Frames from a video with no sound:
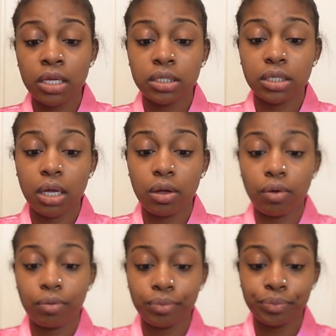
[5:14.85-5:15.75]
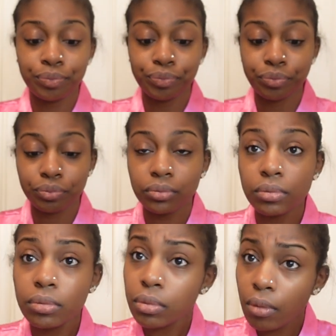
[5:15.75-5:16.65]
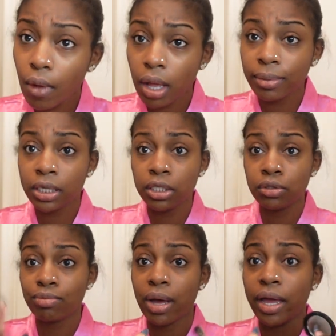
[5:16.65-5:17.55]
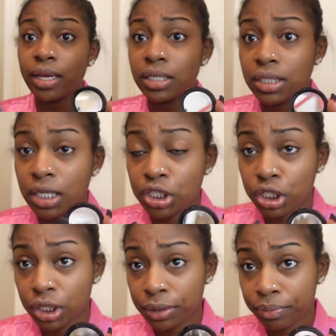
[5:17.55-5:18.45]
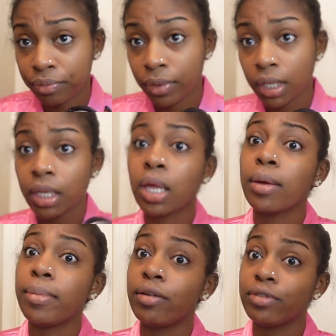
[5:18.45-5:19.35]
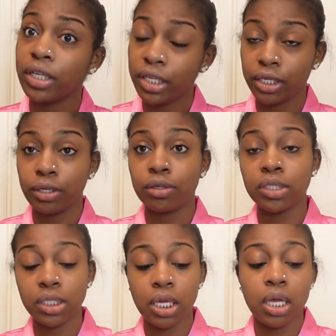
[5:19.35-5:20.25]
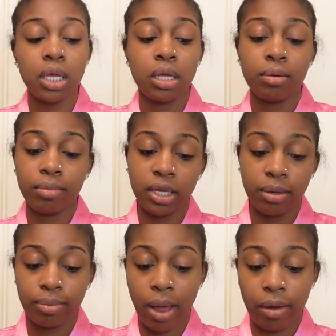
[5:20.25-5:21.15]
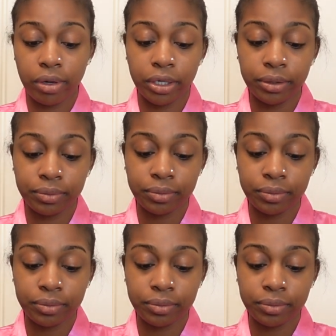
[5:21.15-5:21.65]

So I'm gonna use my Anastasia Beverly Hills Dip Powder